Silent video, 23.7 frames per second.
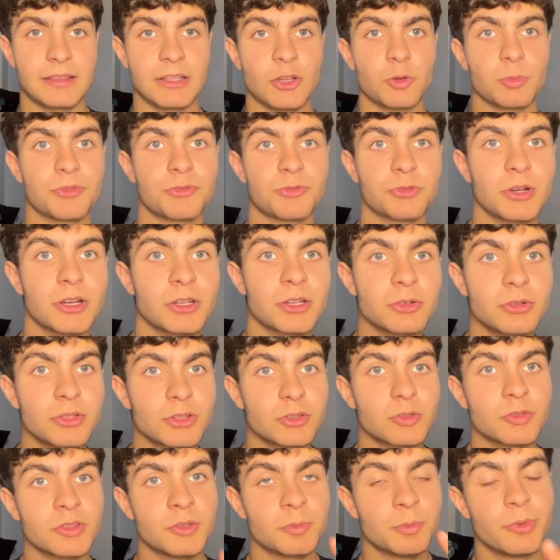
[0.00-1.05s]
Now, before I go
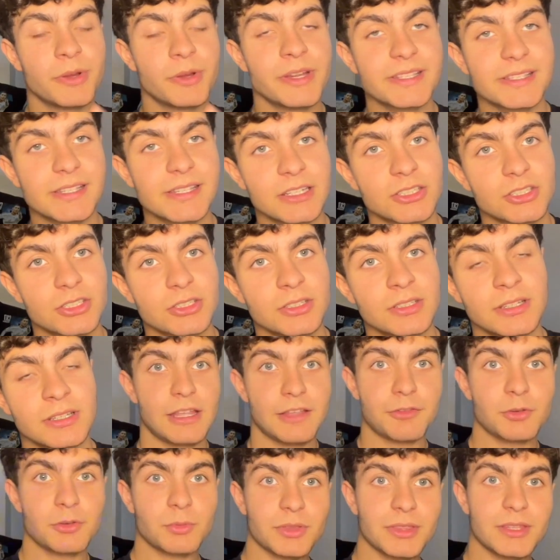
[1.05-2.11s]
into the brain section,
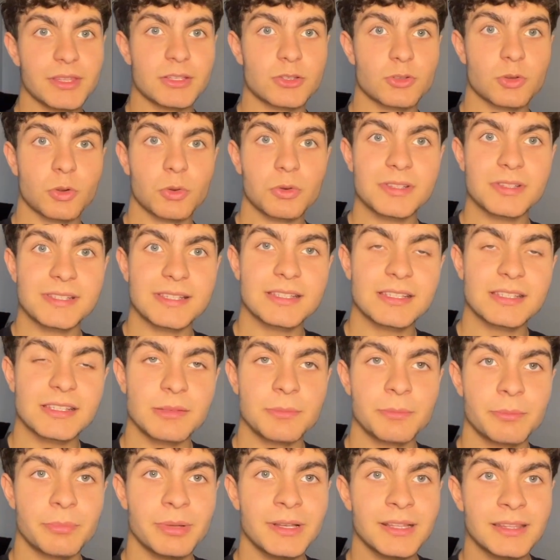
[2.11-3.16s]
if you want this whole
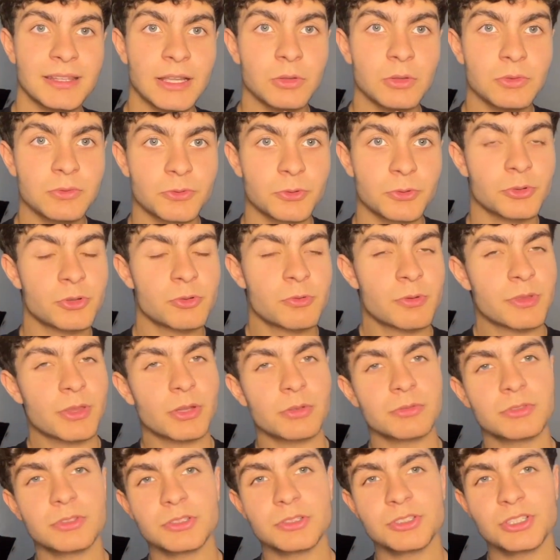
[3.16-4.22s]
system built out for you
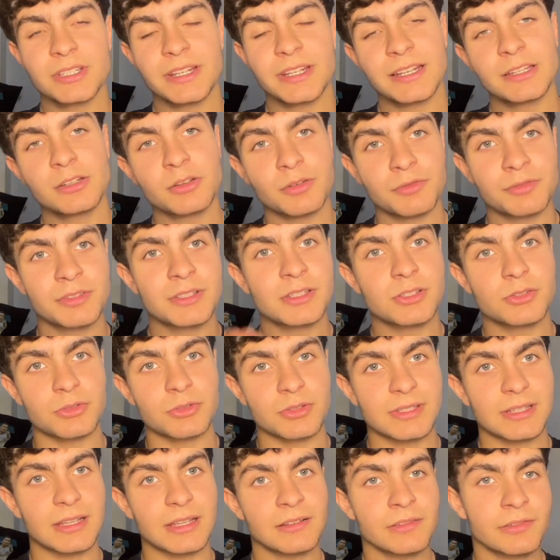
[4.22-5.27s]
without touching any of this
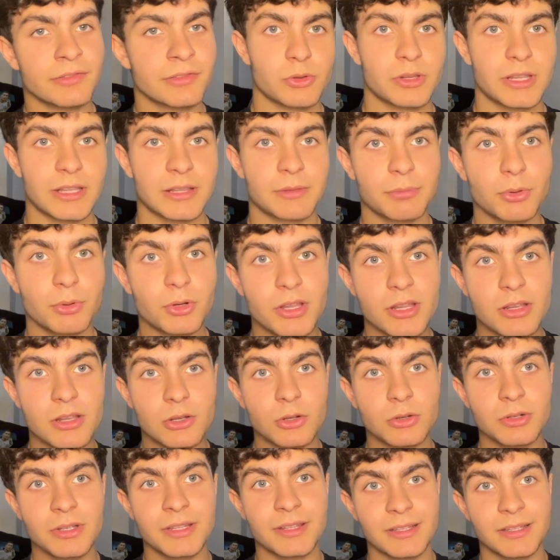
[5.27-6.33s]
yourself, you can book a
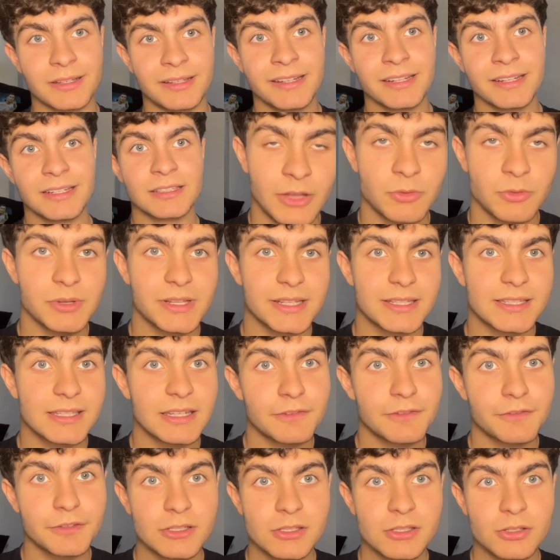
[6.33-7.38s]
call in the link and we can
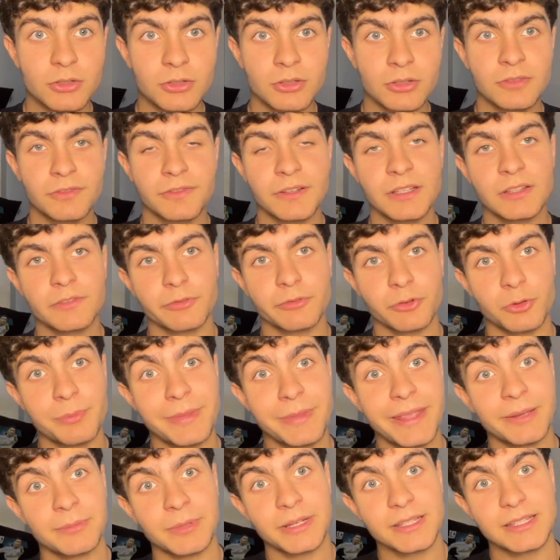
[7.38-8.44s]
see if it's a good fit for
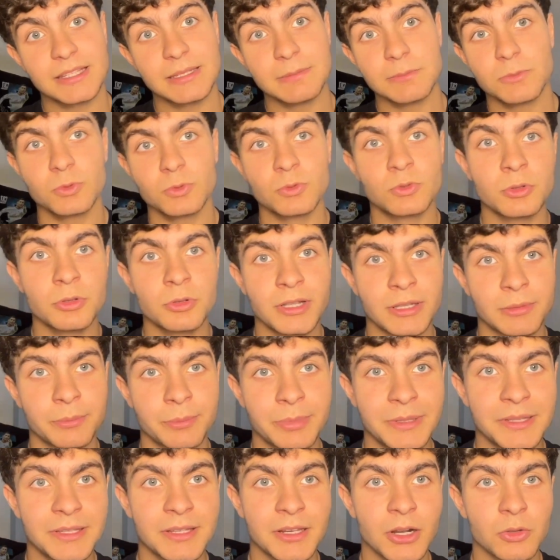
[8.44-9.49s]
me and my team to go and
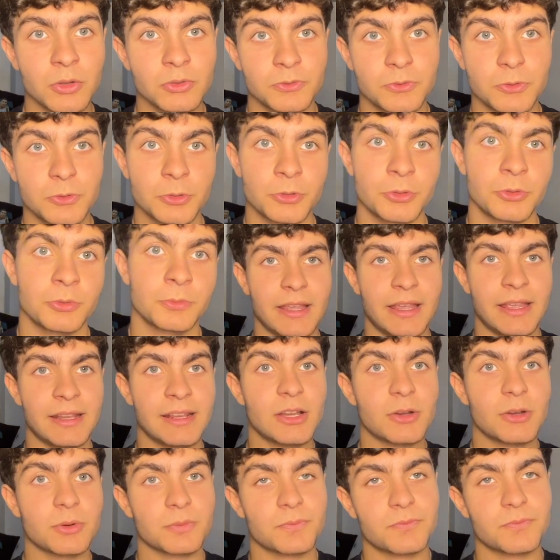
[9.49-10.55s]
build it out for you. And
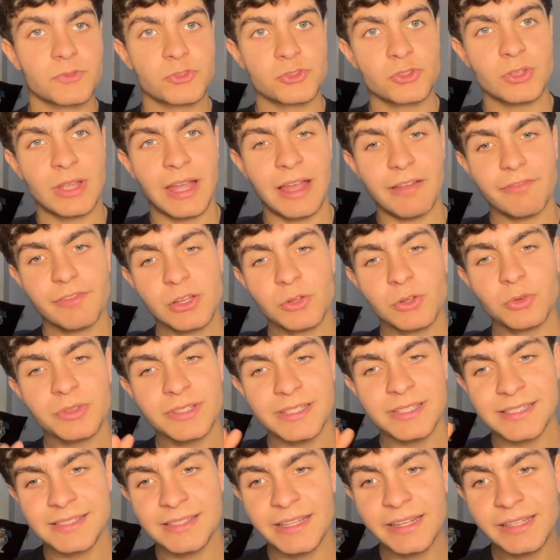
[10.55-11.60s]
now, having all
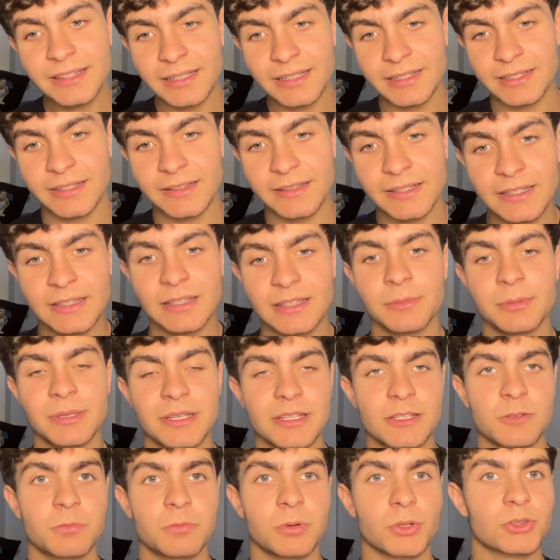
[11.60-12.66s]
this data in a
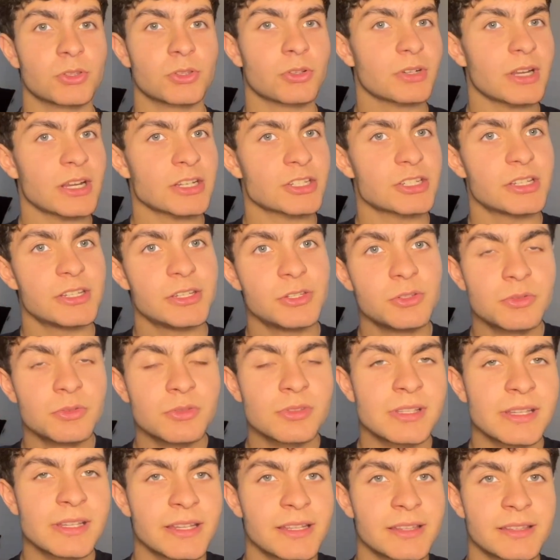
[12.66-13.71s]
database but not actually
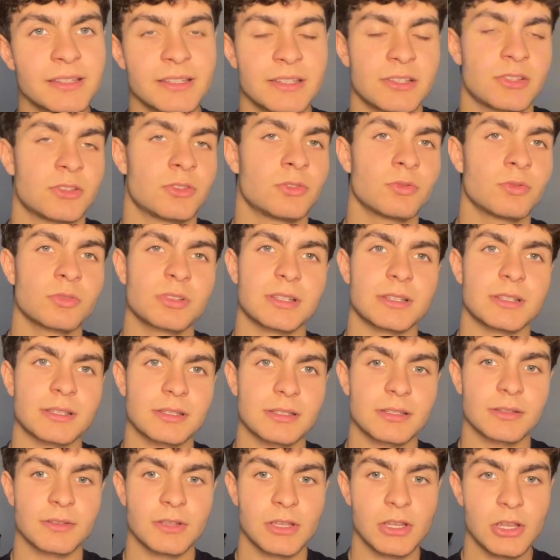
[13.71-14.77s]
using it is
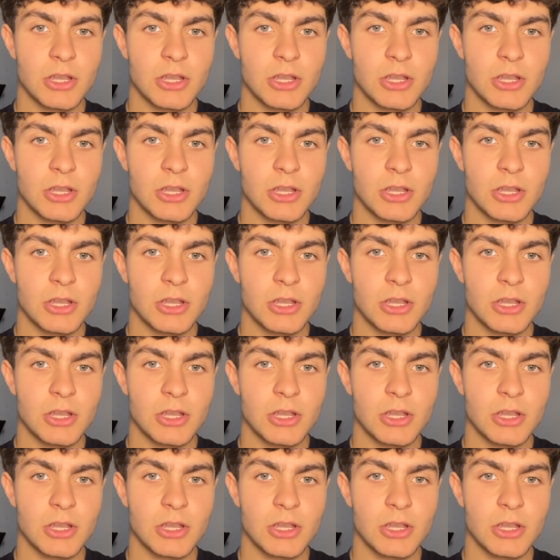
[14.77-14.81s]
useless.